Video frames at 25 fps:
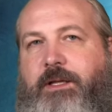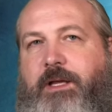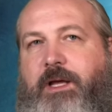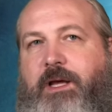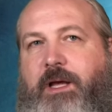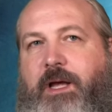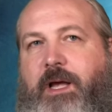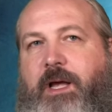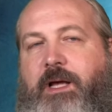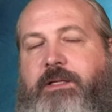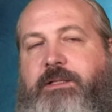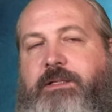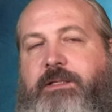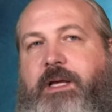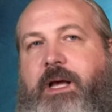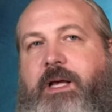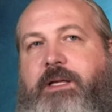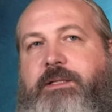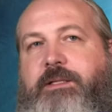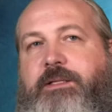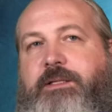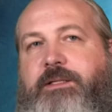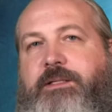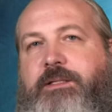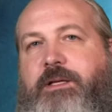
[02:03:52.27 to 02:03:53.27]
As
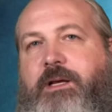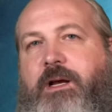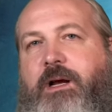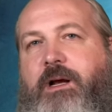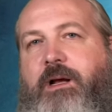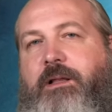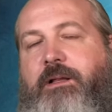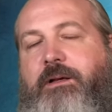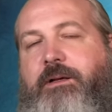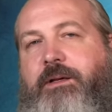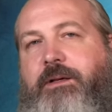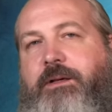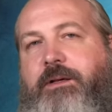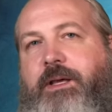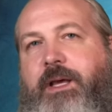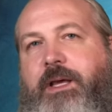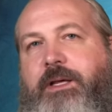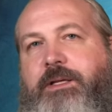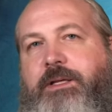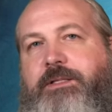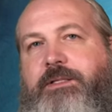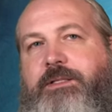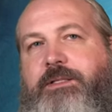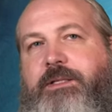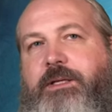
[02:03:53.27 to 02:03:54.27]
a scholar, you can't
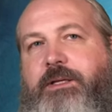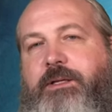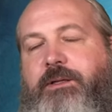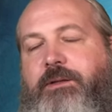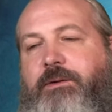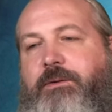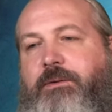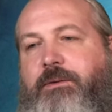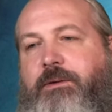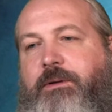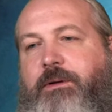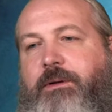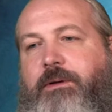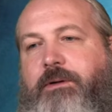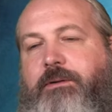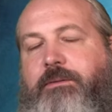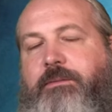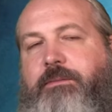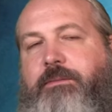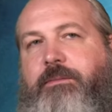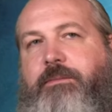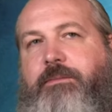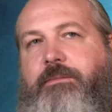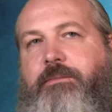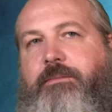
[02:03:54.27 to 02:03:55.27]
just ignore
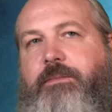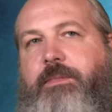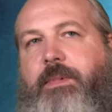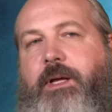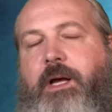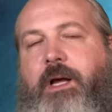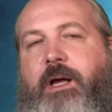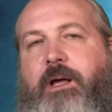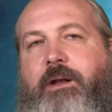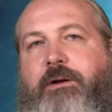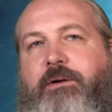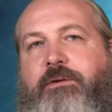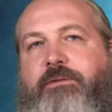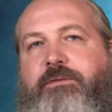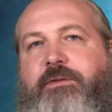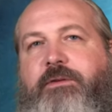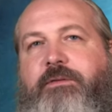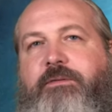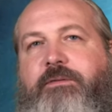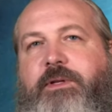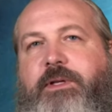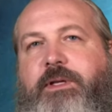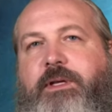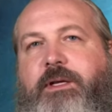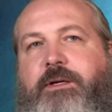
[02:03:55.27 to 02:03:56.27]

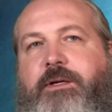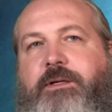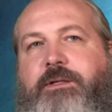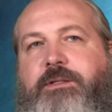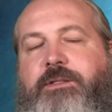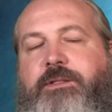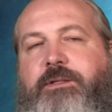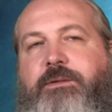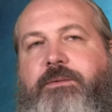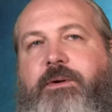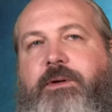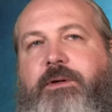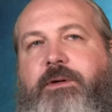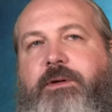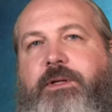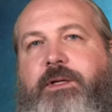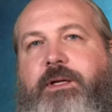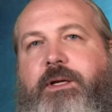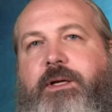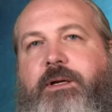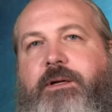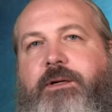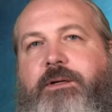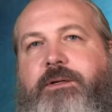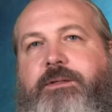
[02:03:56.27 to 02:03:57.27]
150 years, 200
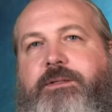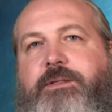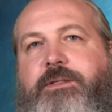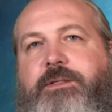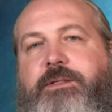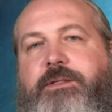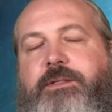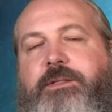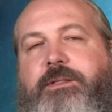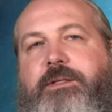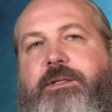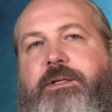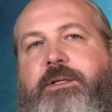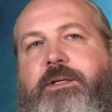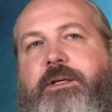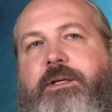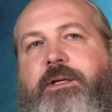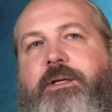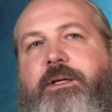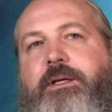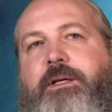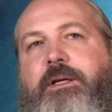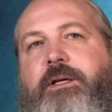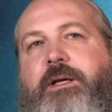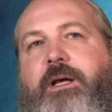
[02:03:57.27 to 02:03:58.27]
years
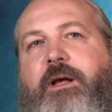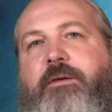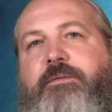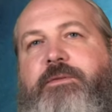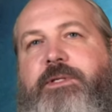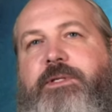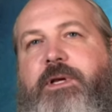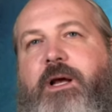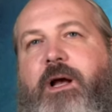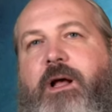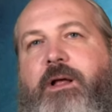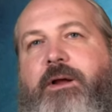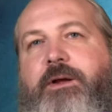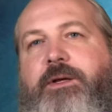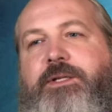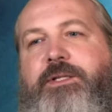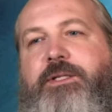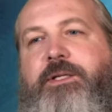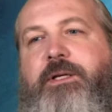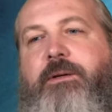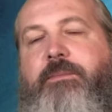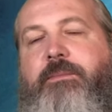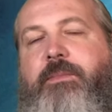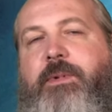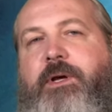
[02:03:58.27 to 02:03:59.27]
of
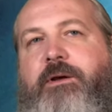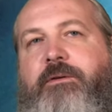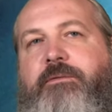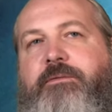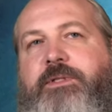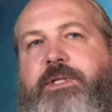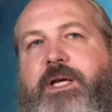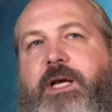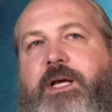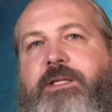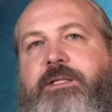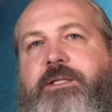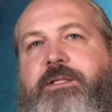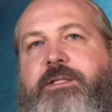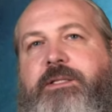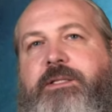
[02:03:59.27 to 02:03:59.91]
scholarship, of dozens